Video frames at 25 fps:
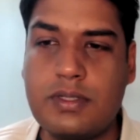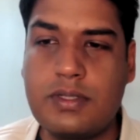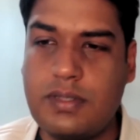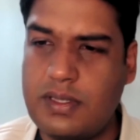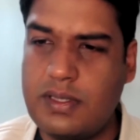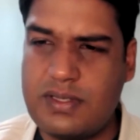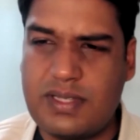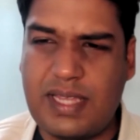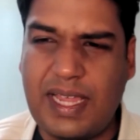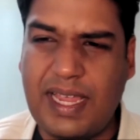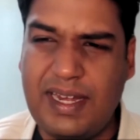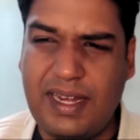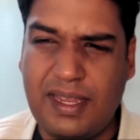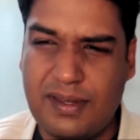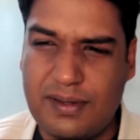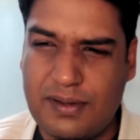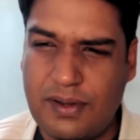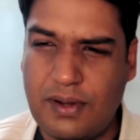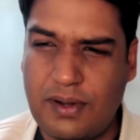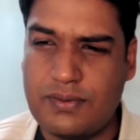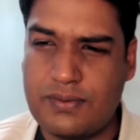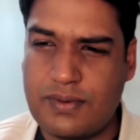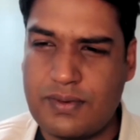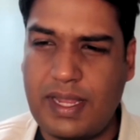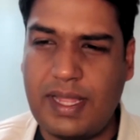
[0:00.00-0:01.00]
signing
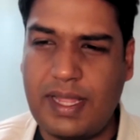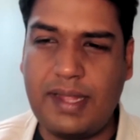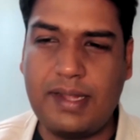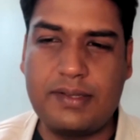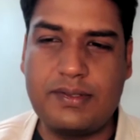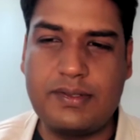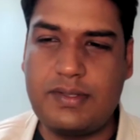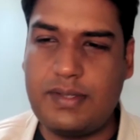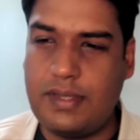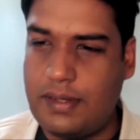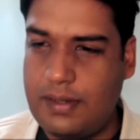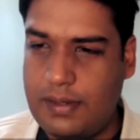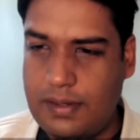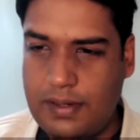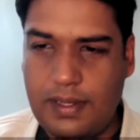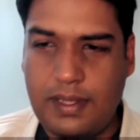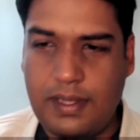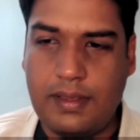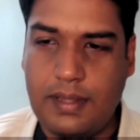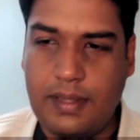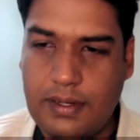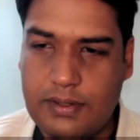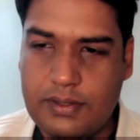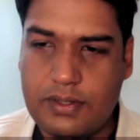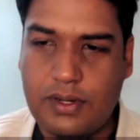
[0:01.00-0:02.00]
contracts,
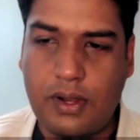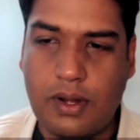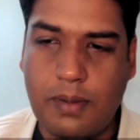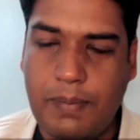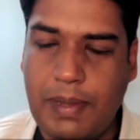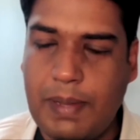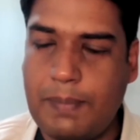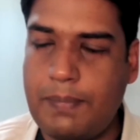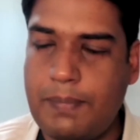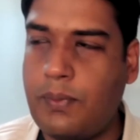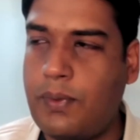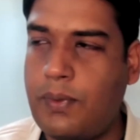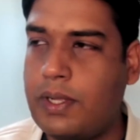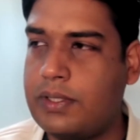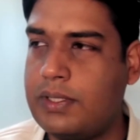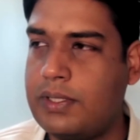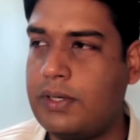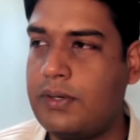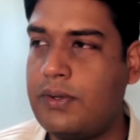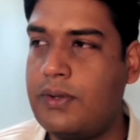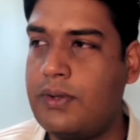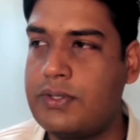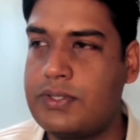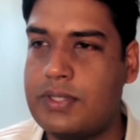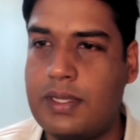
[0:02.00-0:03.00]
and there's a lot of paperwork that
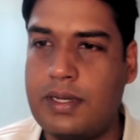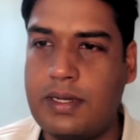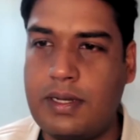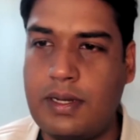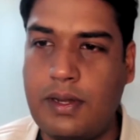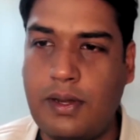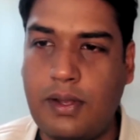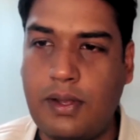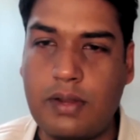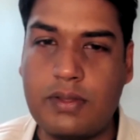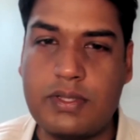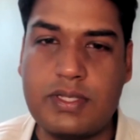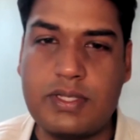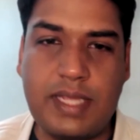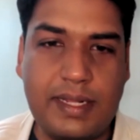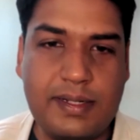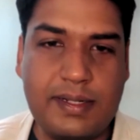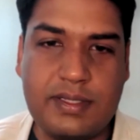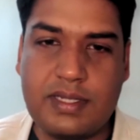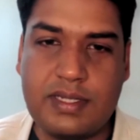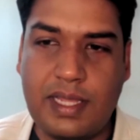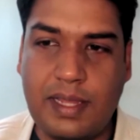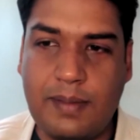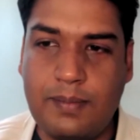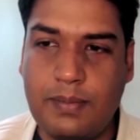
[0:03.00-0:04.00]
goes in, and a lot of sales
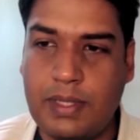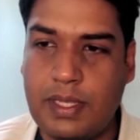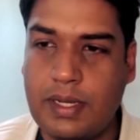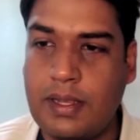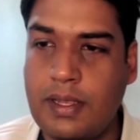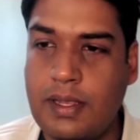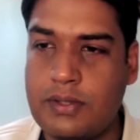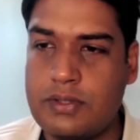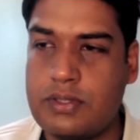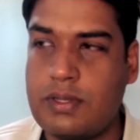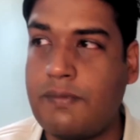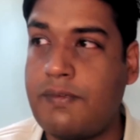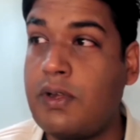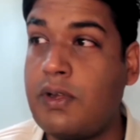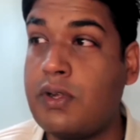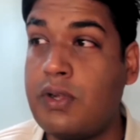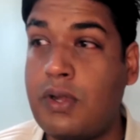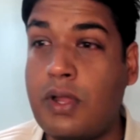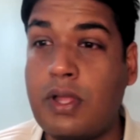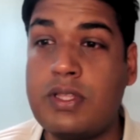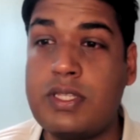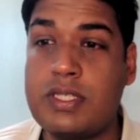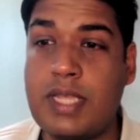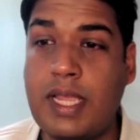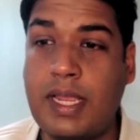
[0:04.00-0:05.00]
time. So if you're
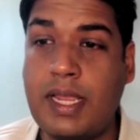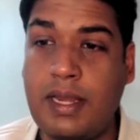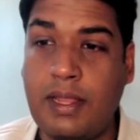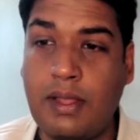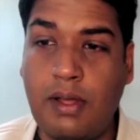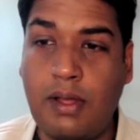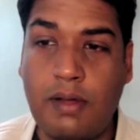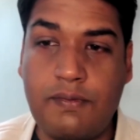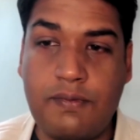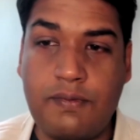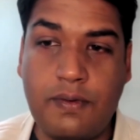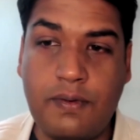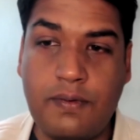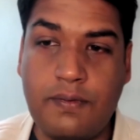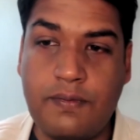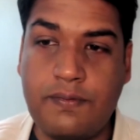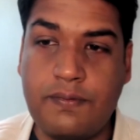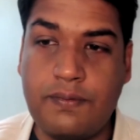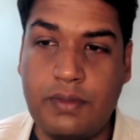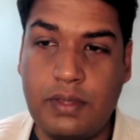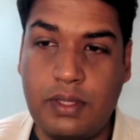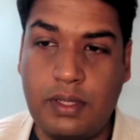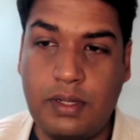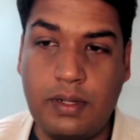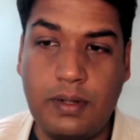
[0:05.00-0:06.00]
not signing off of
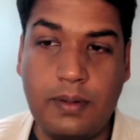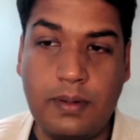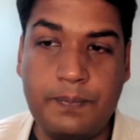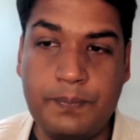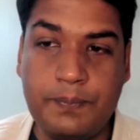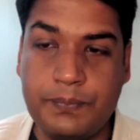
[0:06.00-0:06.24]
the